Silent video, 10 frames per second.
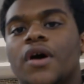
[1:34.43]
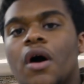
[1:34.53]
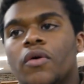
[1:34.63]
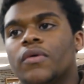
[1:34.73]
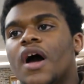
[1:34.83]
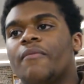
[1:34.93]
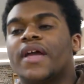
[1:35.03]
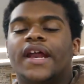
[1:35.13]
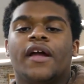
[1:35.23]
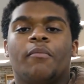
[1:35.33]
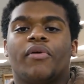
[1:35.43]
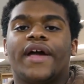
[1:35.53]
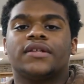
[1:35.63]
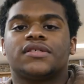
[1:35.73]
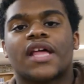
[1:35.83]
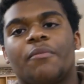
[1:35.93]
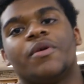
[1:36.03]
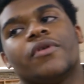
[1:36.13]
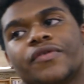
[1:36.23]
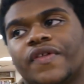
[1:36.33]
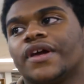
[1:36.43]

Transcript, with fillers: So I've been getting complaints that people don't